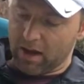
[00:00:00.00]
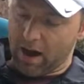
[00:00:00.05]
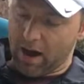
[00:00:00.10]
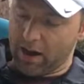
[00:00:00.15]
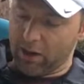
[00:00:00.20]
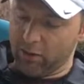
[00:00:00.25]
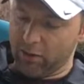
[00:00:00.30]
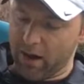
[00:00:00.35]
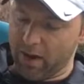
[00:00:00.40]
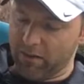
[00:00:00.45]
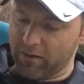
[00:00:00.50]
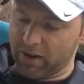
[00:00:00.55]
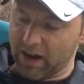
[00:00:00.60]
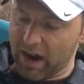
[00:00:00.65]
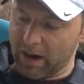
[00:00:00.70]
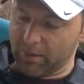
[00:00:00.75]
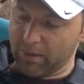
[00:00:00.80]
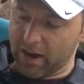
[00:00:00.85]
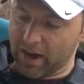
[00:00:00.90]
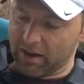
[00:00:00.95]
I don't have
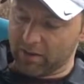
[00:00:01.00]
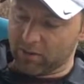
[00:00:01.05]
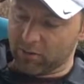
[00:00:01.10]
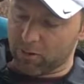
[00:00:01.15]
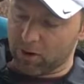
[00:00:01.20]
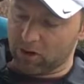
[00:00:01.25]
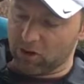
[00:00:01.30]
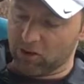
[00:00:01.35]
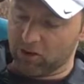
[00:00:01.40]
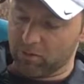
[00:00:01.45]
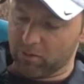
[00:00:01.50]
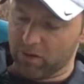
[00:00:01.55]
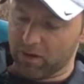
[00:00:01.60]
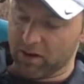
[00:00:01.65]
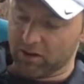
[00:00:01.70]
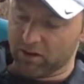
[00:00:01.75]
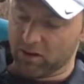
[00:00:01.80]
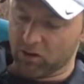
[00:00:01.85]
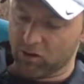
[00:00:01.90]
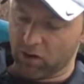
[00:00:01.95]
time to ask questions
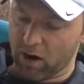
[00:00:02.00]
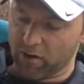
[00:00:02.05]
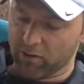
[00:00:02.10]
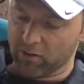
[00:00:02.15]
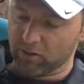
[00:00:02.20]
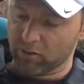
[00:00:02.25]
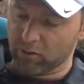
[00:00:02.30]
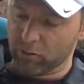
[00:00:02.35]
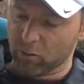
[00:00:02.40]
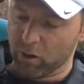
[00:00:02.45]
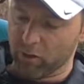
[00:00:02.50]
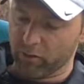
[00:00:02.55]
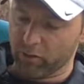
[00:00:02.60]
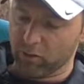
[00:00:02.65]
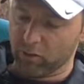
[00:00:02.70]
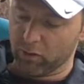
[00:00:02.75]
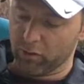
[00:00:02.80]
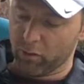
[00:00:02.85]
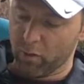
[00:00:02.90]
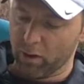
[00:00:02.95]
because the driver swerved
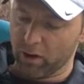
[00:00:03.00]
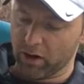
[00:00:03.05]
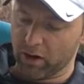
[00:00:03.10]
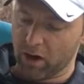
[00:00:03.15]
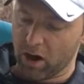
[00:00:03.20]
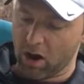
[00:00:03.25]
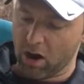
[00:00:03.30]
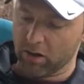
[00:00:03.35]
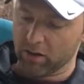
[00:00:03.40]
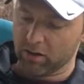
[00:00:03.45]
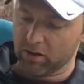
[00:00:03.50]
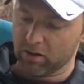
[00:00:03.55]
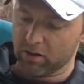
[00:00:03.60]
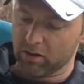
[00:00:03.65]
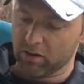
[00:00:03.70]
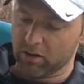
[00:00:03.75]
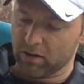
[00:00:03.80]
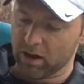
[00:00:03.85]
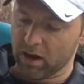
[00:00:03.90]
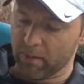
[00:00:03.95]
to avoid an
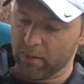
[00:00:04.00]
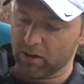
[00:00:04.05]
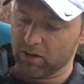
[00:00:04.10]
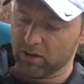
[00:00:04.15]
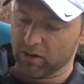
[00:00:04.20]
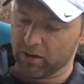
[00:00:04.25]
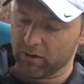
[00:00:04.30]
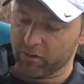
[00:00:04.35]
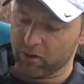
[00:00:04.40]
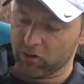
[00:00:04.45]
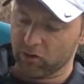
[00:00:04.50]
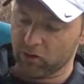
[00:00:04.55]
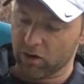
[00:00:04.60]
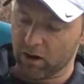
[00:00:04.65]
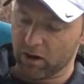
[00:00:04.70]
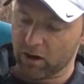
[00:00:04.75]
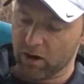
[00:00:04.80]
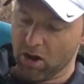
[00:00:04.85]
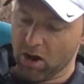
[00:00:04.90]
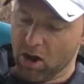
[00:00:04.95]
oncoming delivery
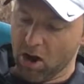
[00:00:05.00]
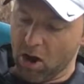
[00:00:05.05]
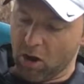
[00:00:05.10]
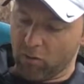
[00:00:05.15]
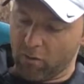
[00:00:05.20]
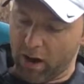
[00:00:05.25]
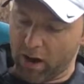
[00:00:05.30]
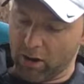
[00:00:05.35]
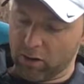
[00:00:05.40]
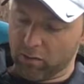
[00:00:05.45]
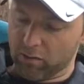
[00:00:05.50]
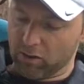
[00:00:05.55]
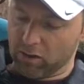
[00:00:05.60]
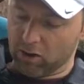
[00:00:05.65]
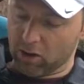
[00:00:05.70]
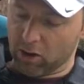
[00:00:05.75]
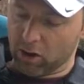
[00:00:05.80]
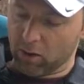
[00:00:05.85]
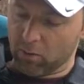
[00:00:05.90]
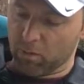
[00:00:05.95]
truck, ran over the
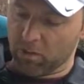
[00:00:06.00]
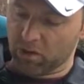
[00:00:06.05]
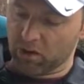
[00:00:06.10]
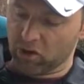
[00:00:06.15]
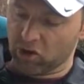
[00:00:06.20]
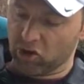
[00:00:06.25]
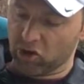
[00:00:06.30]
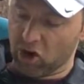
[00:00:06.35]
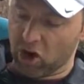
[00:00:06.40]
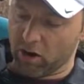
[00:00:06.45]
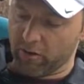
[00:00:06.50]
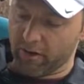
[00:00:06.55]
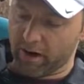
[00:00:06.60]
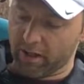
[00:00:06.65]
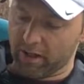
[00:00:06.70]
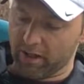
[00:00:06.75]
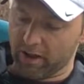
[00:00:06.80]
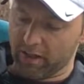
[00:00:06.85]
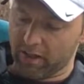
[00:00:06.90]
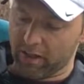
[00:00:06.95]
curb with a
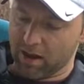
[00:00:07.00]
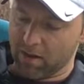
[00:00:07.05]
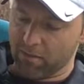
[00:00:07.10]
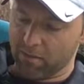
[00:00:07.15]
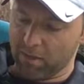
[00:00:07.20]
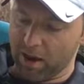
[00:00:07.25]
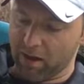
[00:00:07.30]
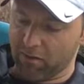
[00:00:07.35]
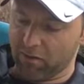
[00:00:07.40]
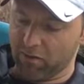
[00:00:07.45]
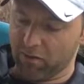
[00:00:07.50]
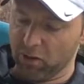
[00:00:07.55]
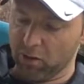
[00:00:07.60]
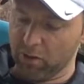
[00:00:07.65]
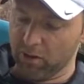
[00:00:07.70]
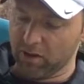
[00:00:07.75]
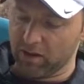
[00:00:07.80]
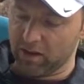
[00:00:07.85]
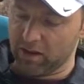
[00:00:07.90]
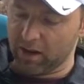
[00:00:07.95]
jaw-rattling thump, and flew
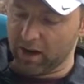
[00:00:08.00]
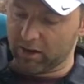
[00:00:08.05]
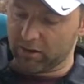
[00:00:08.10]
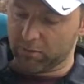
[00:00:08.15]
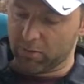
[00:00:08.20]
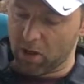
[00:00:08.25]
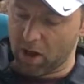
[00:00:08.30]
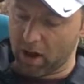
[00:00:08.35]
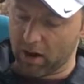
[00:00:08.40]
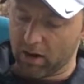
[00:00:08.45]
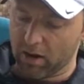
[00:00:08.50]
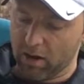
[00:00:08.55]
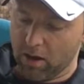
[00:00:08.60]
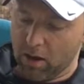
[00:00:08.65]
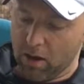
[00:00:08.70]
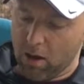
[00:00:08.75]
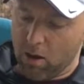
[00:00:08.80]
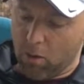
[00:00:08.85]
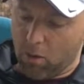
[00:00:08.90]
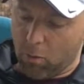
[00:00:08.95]
into the next block.
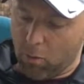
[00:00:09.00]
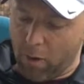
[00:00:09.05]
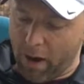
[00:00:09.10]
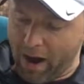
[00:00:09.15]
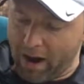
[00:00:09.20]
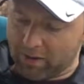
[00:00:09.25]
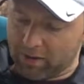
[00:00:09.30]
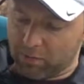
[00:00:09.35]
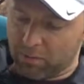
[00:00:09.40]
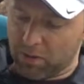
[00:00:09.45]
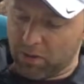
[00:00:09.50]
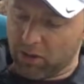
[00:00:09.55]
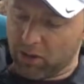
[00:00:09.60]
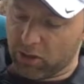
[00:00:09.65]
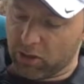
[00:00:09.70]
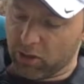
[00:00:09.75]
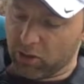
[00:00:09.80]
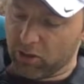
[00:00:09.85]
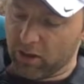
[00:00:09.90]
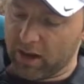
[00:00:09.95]
Wasp, the
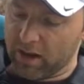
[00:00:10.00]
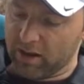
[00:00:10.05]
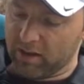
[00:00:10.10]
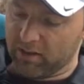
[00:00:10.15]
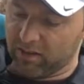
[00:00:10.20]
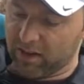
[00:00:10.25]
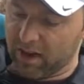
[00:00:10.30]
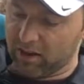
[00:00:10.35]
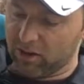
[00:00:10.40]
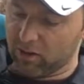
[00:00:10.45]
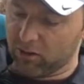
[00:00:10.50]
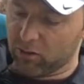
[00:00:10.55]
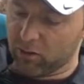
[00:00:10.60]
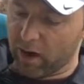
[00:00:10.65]
third lady said to the